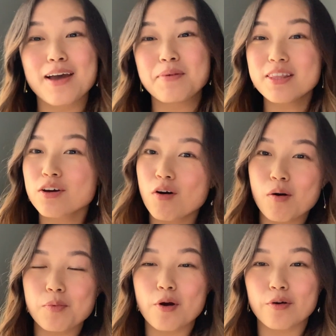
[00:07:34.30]
I'm in the
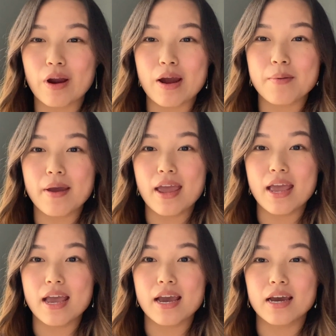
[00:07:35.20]
co-op program
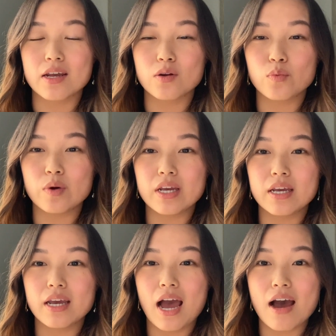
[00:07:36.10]
and
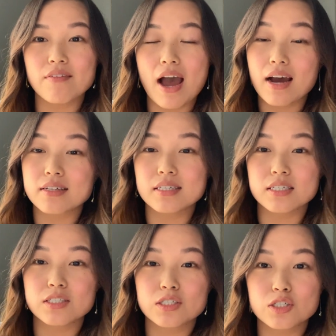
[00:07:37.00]
we have
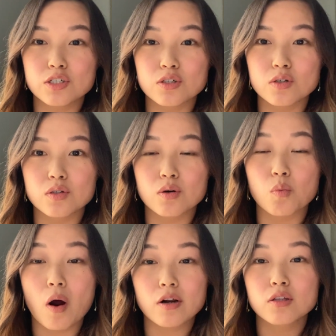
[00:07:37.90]
access to the
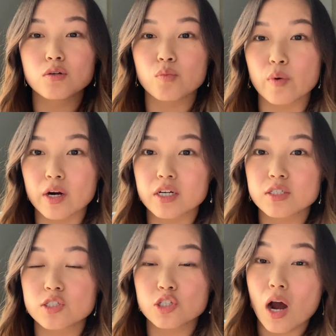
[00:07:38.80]
Waterloo
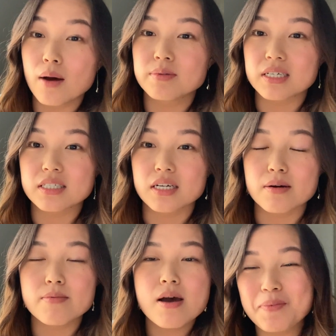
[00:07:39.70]
Works job system.